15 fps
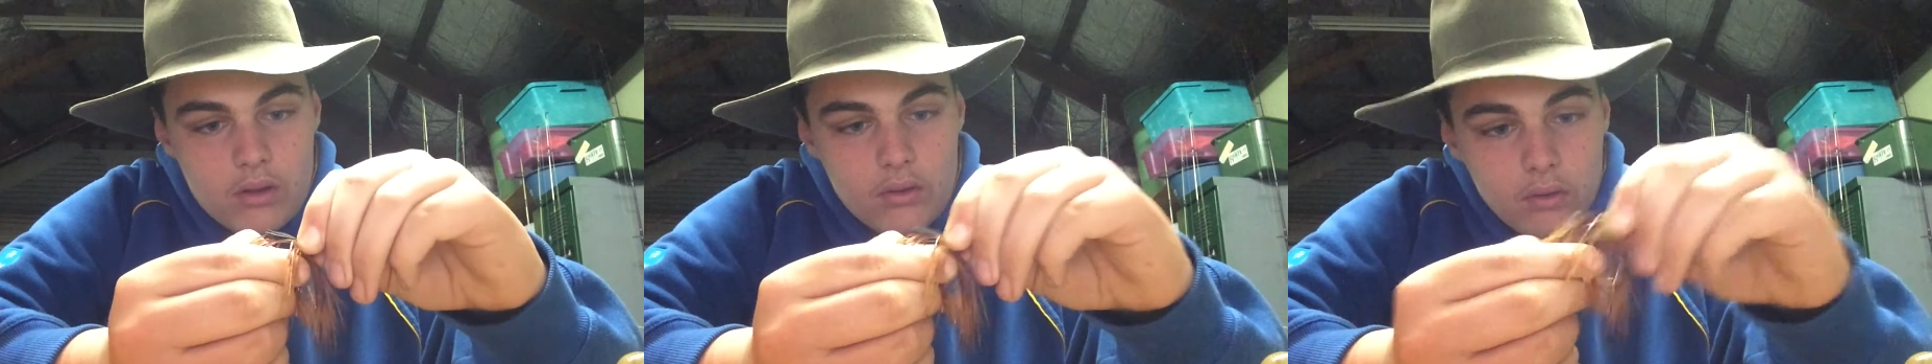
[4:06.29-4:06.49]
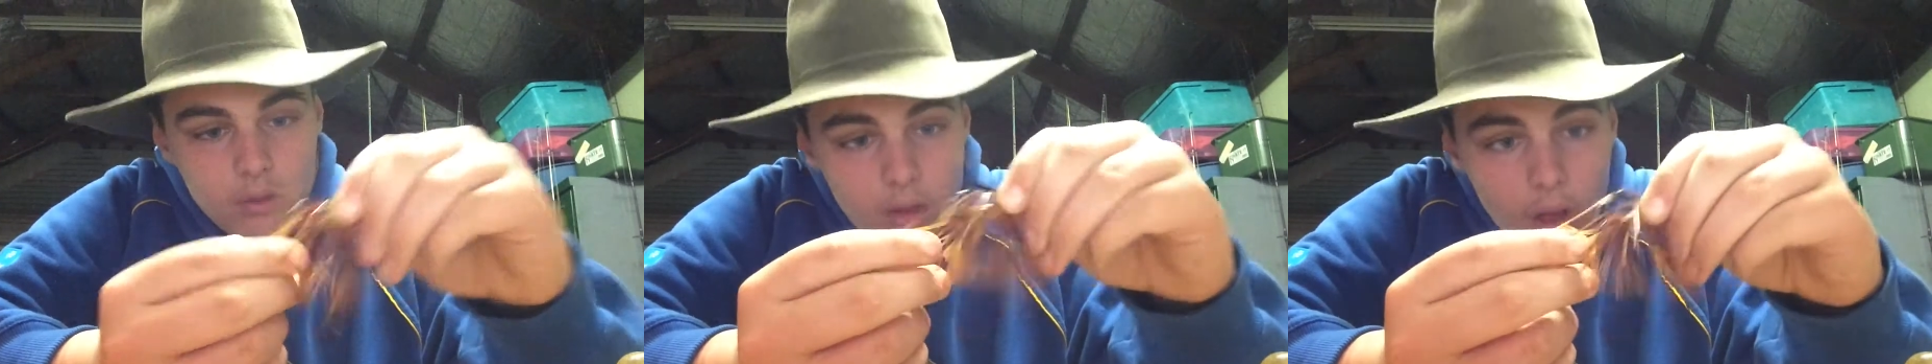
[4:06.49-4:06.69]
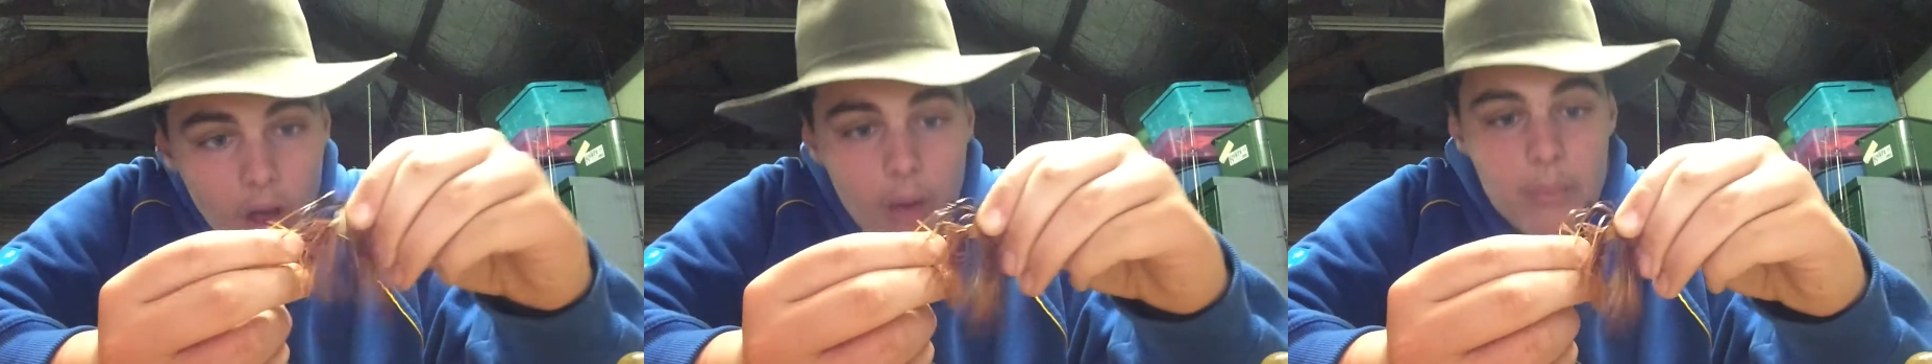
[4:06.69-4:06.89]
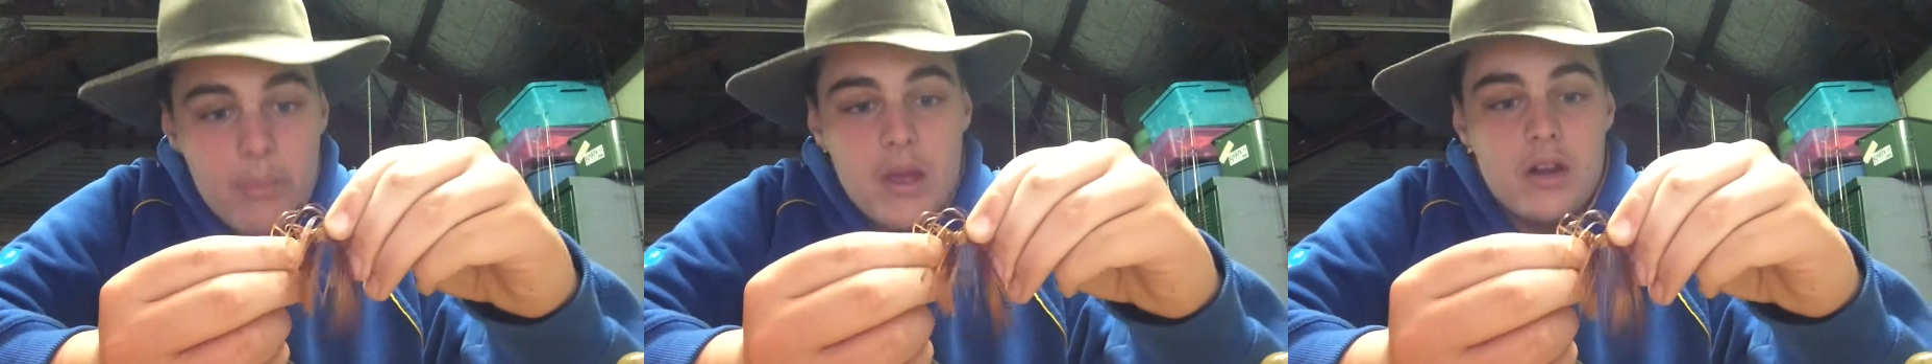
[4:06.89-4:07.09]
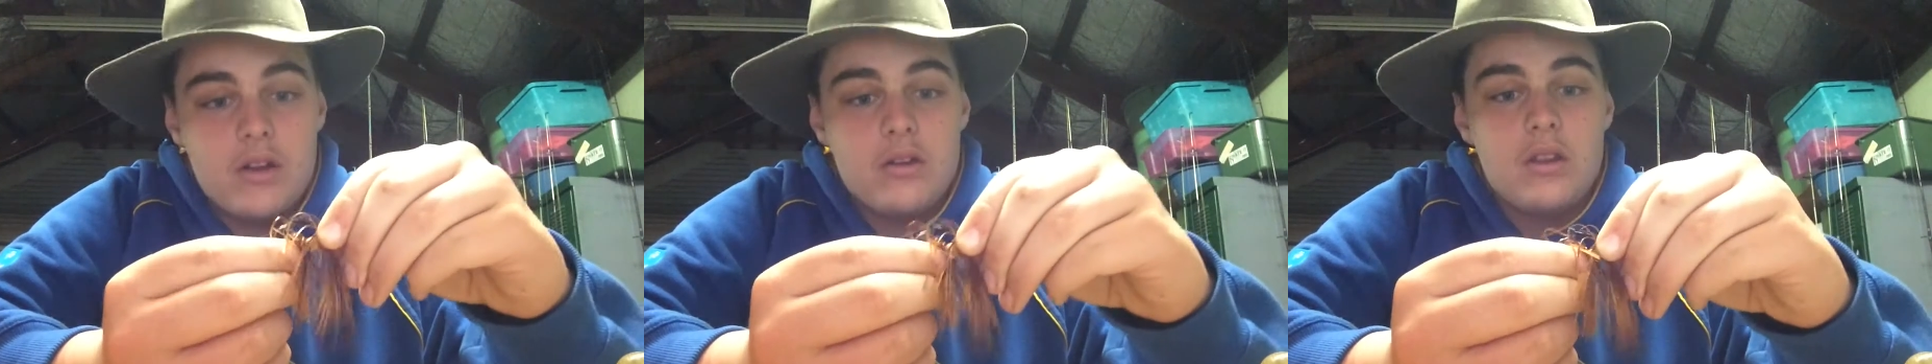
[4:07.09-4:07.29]
lot
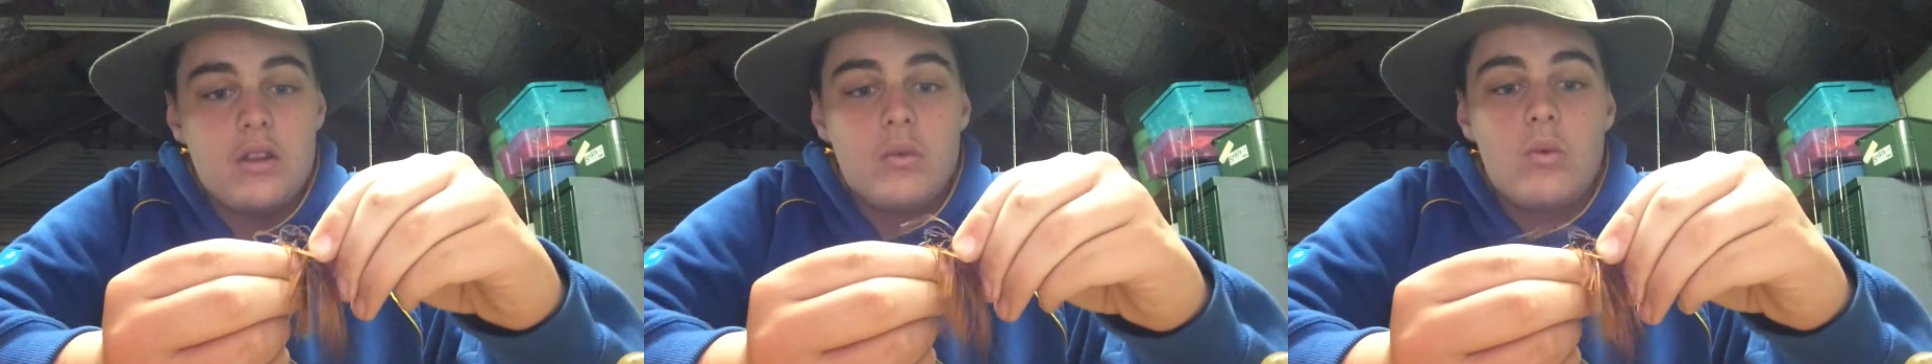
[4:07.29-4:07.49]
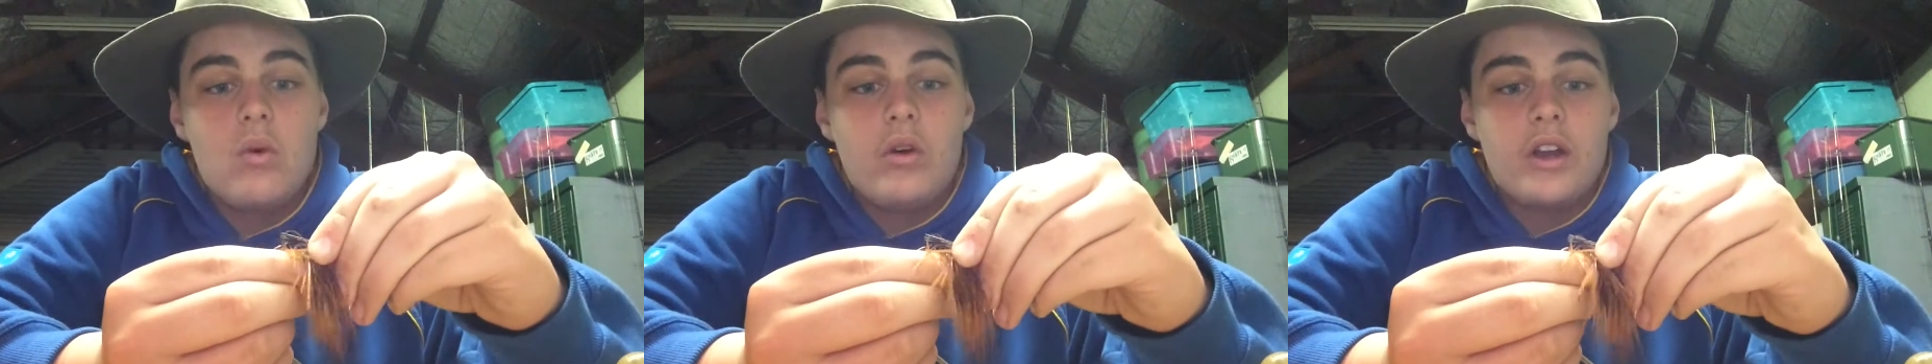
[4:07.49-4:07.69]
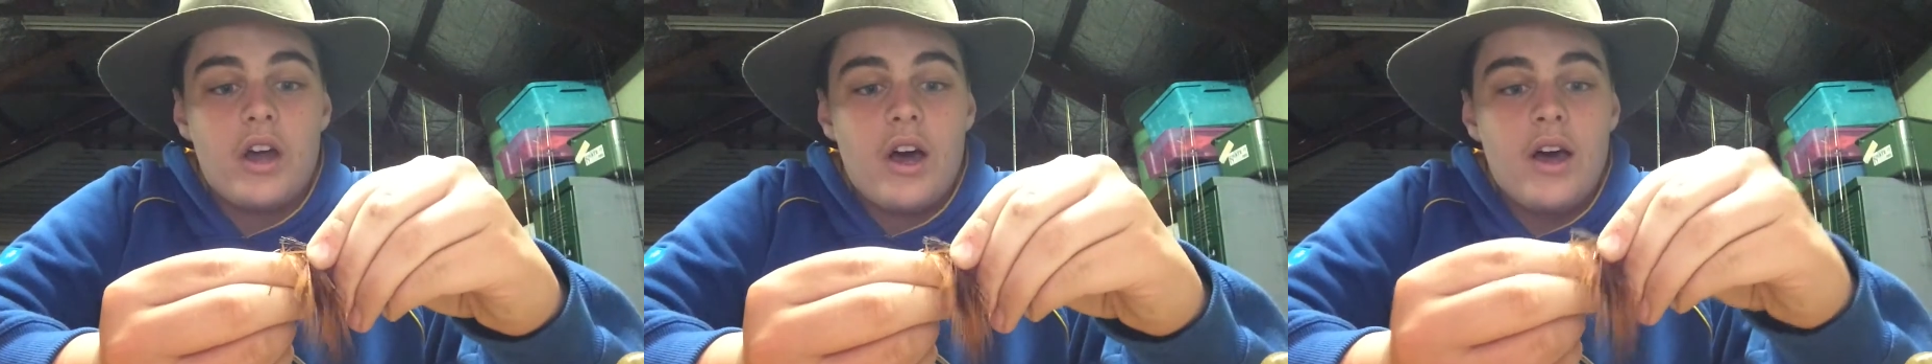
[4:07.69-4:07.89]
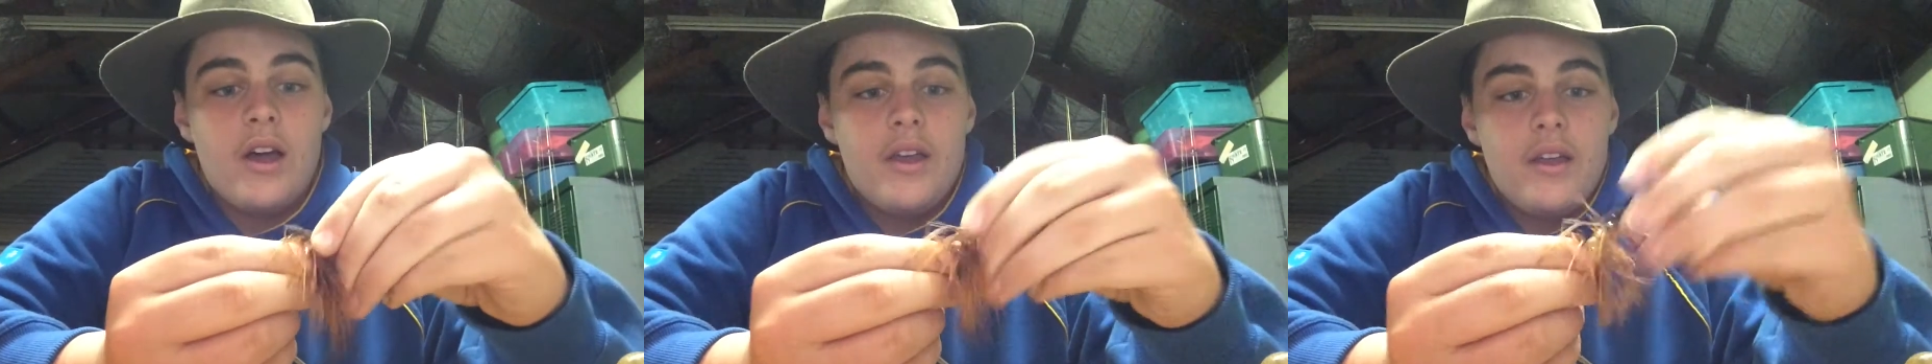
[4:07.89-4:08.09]
better in the water.